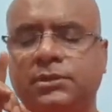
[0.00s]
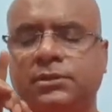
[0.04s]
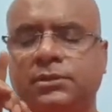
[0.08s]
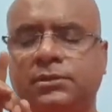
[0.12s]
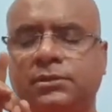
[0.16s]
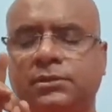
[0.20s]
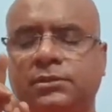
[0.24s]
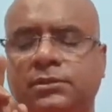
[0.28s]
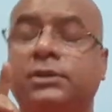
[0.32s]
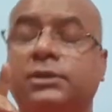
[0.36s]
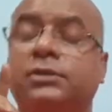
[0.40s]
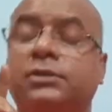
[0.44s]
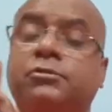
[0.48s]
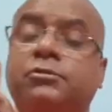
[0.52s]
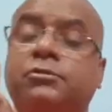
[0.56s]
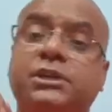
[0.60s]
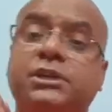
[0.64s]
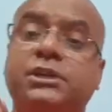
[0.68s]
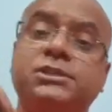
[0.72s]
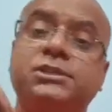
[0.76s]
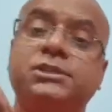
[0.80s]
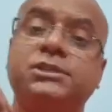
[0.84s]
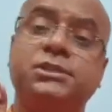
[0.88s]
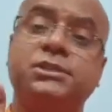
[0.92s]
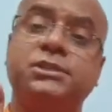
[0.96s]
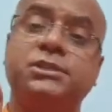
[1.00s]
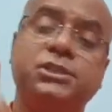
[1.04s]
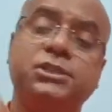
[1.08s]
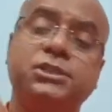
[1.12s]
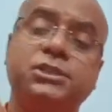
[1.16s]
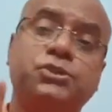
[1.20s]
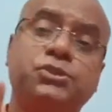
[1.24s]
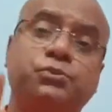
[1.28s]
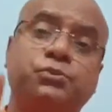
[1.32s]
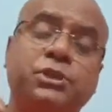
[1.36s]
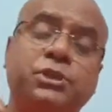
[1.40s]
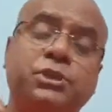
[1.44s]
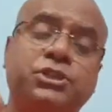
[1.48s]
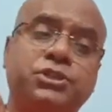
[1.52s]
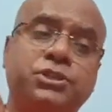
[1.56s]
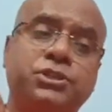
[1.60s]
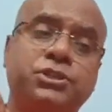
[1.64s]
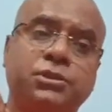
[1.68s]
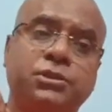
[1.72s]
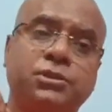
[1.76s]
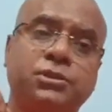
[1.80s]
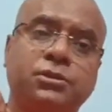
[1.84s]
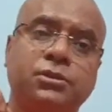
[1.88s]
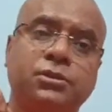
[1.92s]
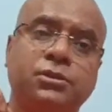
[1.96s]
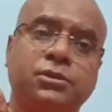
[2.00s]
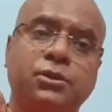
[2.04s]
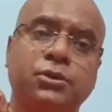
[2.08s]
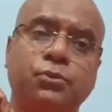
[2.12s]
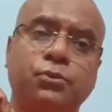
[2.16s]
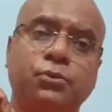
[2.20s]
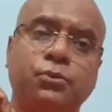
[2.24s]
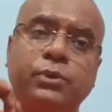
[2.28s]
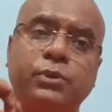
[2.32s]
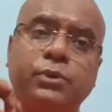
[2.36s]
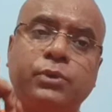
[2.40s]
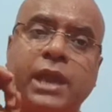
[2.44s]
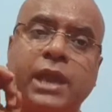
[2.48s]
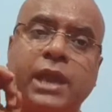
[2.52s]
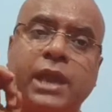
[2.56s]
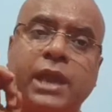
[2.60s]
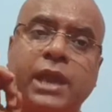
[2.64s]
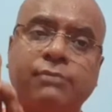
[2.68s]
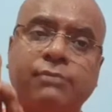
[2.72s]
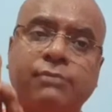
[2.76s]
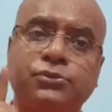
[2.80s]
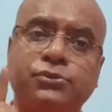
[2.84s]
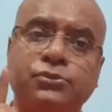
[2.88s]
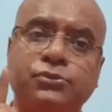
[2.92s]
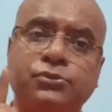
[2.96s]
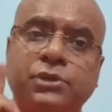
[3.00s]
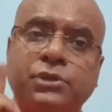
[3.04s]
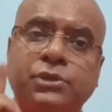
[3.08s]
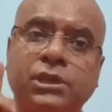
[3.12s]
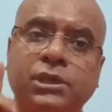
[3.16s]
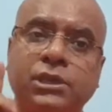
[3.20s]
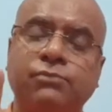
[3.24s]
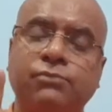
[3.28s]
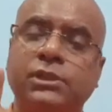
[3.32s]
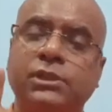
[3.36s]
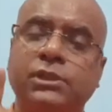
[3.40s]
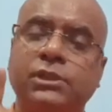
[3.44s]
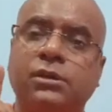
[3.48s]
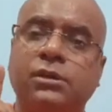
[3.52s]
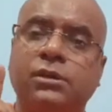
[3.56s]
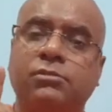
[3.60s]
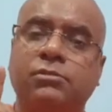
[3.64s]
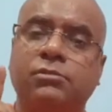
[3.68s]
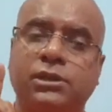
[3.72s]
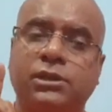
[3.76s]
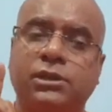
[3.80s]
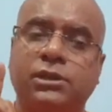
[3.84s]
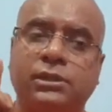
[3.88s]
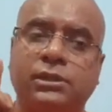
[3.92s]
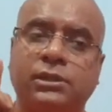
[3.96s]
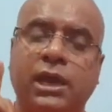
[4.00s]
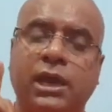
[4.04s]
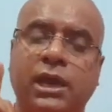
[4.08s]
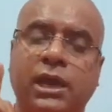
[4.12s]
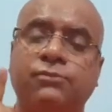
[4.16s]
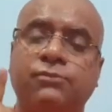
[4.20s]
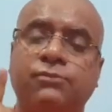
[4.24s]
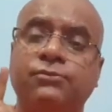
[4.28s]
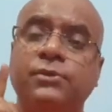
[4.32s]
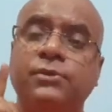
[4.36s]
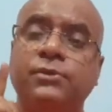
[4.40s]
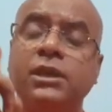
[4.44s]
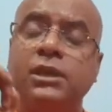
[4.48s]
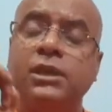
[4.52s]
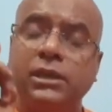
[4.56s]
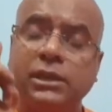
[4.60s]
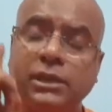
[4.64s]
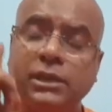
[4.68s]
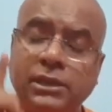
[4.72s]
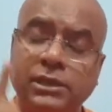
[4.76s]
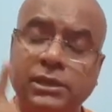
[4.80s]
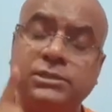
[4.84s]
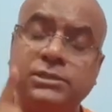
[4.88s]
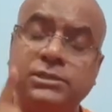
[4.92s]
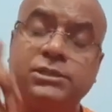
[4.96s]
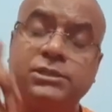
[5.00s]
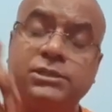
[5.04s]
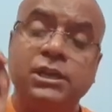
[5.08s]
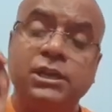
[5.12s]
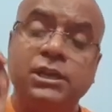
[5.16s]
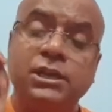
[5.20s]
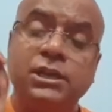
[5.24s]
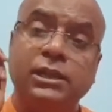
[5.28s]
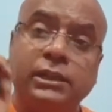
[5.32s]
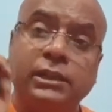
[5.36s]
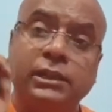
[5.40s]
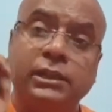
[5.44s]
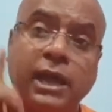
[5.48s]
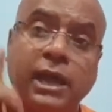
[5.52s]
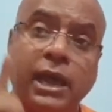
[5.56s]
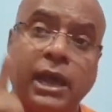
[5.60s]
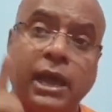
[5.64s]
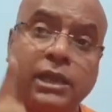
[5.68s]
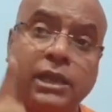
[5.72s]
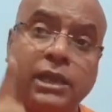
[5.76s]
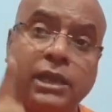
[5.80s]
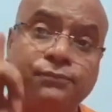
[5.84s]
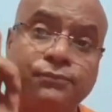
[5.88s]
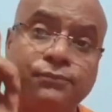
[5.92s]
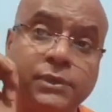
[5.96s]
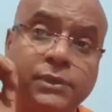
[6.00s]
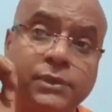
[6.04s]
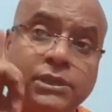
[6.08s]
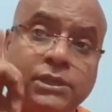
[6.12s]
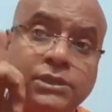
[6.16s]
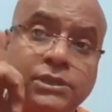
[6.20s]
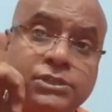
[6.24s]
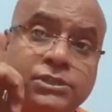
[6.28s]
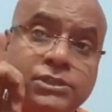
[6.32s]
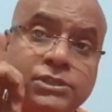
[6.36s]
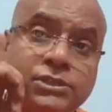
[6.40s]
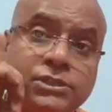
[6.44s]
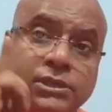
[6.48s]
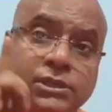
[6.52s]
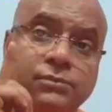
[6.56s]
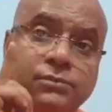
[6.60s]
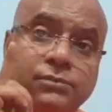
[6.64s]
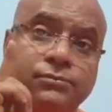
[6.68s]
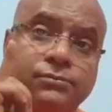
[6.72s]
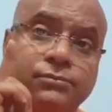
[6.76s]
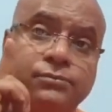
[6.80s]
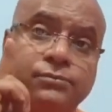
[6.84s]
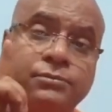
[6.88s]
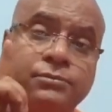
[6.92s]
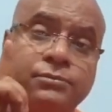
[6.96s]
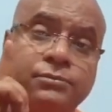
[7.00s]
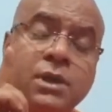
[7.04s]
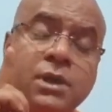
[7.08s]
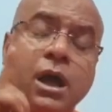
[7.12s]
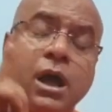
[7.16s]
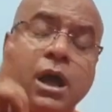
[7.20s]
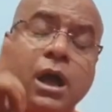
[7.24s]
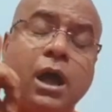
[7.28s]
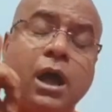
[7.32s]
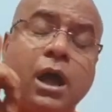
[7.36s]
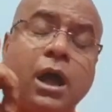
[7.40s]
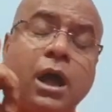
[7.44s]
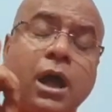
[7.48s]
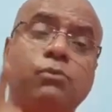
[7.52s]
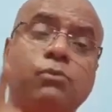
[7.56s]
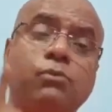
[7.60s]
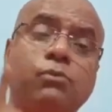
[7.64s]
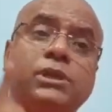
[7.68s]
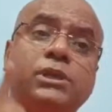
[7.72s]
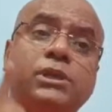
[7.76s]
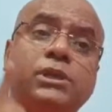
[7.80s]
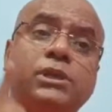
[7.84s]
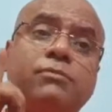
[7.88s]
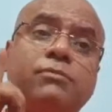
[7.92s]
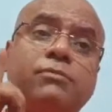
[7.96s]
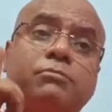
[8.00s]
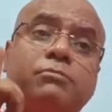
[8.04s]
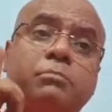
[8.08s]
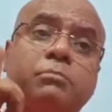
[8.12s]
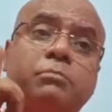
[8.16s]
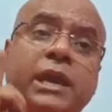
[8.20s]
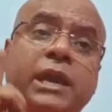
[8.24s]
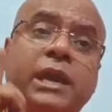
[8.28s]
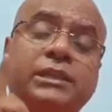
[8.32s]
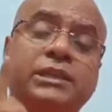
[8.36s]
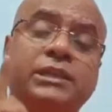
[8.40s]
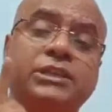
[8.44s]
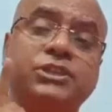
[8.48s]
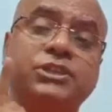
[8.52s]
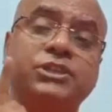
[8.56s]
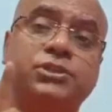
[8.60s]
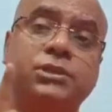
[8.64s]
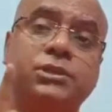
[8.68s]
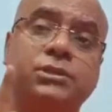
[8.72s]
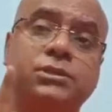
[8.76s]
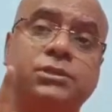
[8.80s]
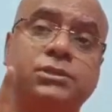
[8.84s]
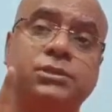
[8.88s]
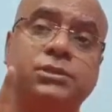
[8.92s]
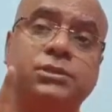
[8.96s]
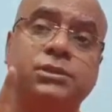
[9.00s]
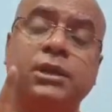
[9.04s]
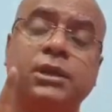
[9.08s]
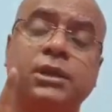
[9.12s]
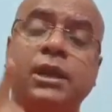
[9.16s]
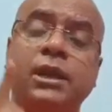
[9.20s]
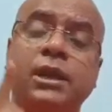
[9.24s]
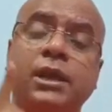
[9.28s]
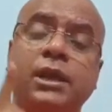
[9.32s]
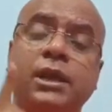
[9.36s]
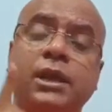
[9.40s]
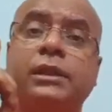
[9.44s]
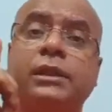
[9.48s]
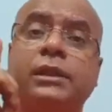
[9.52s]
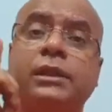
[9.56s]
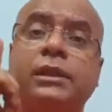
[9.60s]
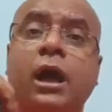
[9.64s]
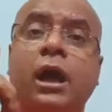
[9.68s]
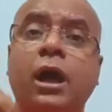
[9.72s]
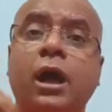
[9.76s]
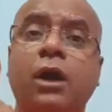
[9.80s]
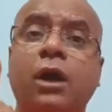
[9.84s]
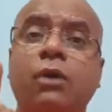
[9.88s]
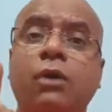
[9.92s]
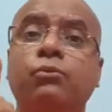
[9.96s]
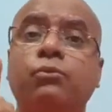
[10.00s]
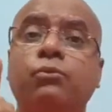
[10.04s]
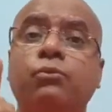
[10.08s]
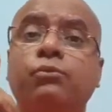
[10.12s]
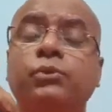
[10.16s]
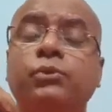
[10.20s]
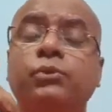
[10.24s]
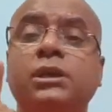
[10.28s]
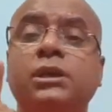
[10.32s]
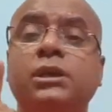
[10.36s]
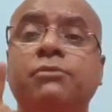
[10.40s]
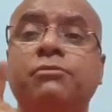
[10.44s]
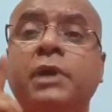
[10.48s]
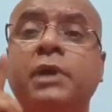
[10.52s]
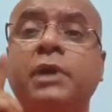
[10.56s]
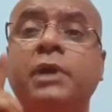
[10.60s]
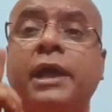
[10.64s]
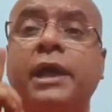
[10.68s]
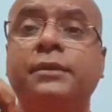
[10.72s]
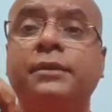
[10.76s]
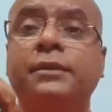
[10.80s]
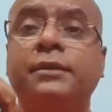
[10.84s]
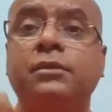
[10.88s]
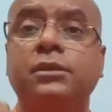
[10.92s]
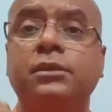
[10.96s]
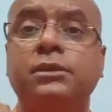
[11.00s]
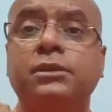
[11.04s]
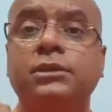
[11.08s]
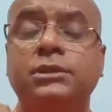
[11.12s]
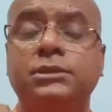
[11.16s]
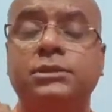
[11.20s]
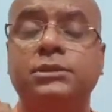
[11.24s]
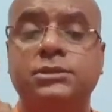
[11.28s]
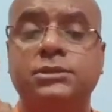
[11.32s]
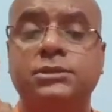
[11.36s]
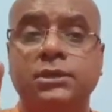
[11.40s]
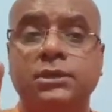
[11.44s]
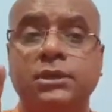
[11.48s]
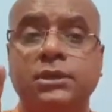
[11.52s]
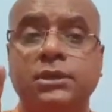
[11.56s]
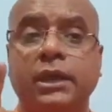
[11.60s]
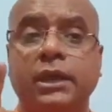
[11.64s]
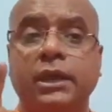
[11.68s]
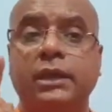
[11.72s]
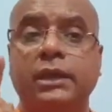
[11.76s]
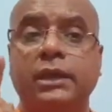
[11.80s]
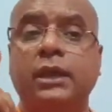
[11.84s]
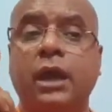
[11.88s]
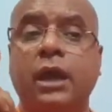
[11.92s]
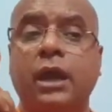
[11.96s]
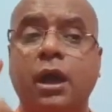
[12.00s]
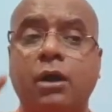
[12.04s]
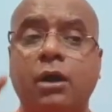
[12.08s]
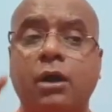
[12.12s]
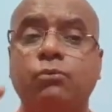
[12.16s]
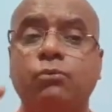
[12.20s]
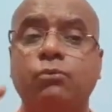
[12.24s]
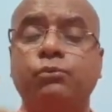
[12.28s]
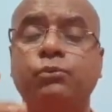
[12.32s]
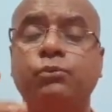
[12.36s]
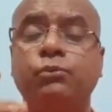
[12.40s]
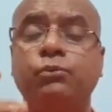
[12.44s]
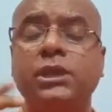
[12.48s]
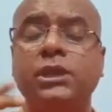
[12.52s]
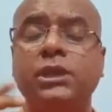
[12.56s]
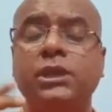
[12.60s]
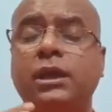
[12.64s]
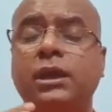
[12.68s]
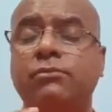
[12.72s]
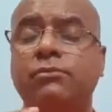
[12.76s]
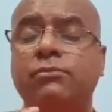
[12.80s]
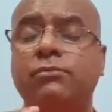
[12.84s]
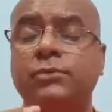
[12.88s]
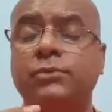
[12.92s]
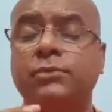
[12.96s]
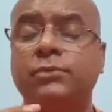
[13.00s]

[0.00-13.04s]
the greatest test which we have to give in our life is life itself. How we have managed it, and how we have handled it, and how we have